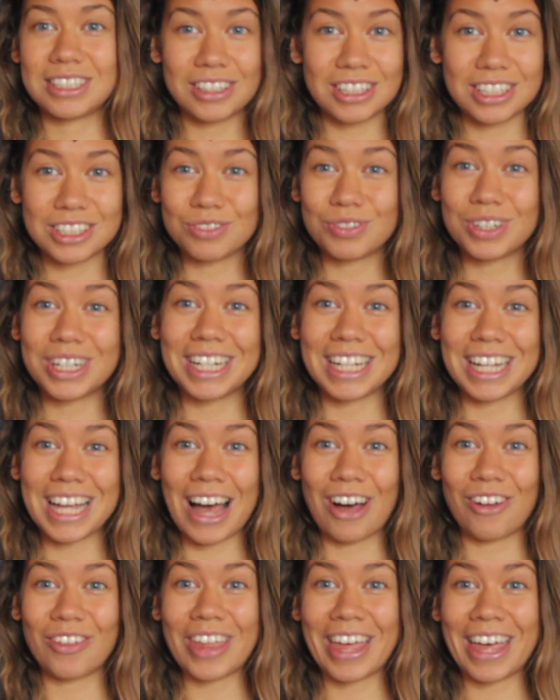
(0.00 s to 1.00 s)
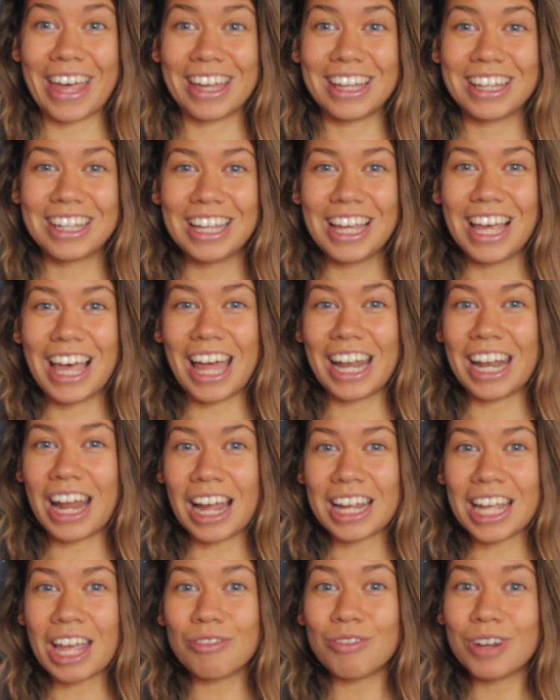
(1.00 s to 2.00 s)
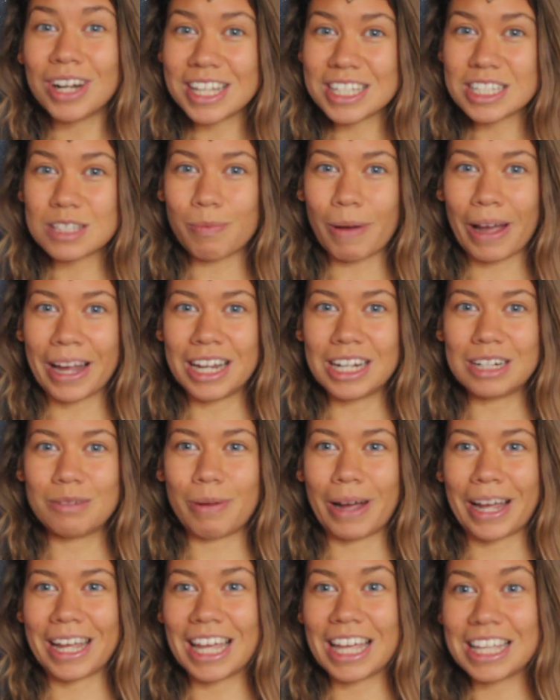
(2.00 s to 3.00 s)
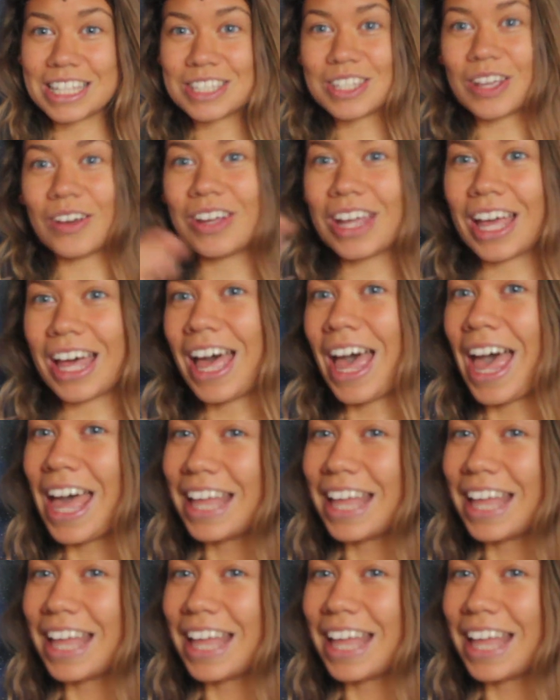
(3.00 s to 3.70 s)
it's really out there. And I get really inspired by it. So yeah,